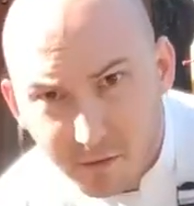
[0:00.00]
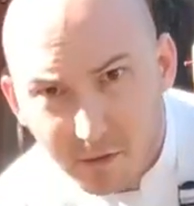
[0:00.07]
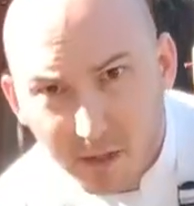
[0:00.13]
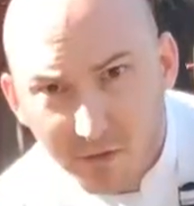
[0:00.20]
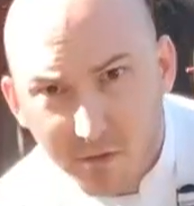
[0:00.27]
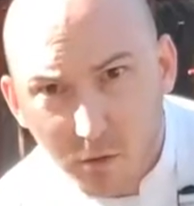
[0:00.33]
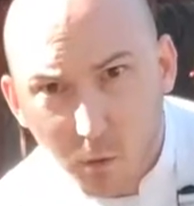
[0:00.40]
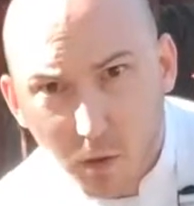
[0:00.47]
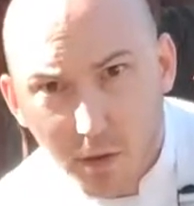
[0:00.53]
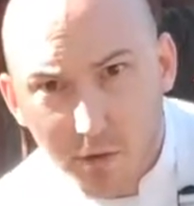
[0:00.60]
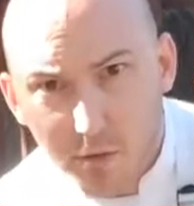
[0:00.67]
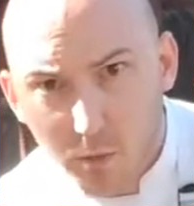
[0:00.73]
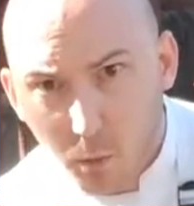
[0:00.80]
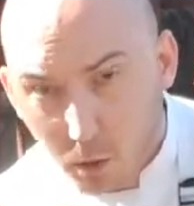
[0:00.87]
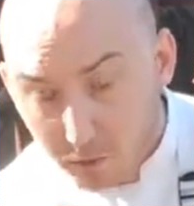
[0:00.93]
unless you want to
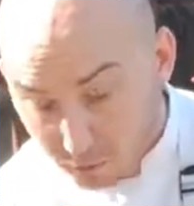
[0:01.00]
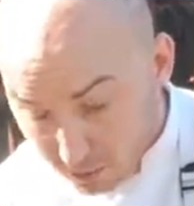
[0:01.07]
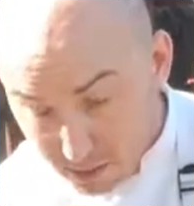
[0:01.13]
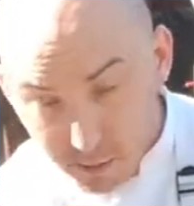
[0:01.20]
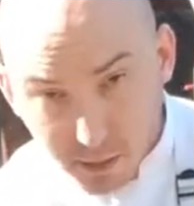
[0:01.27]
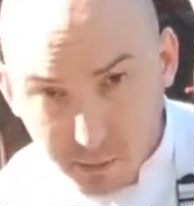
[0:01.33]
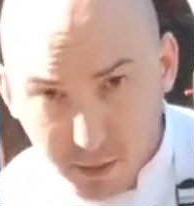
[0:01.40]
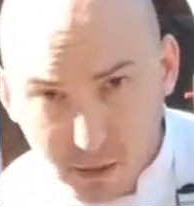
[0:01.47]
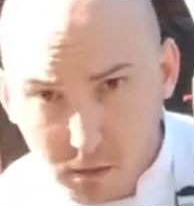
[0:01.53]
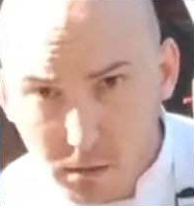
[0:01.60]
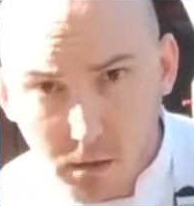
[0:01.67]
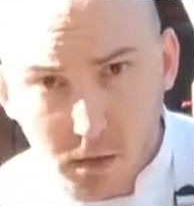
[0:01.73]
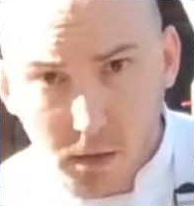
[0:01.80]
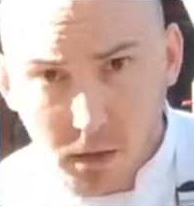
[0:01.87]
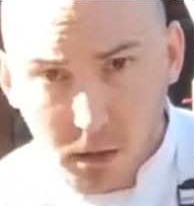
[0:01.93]
do one really big pickle,
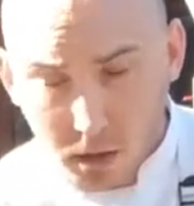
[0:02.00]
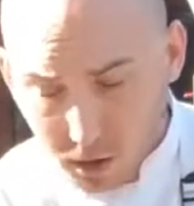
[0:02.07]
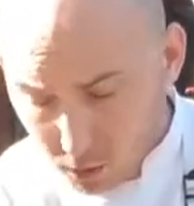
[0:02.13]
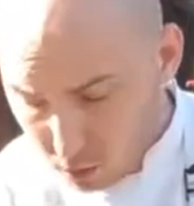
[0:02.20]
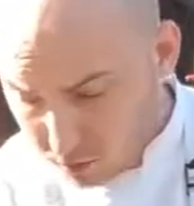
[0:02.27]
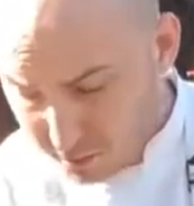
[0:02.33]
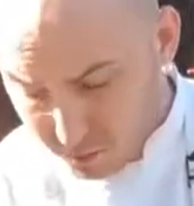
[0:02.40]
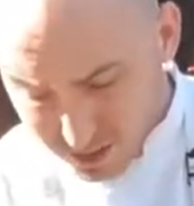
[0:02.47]
or if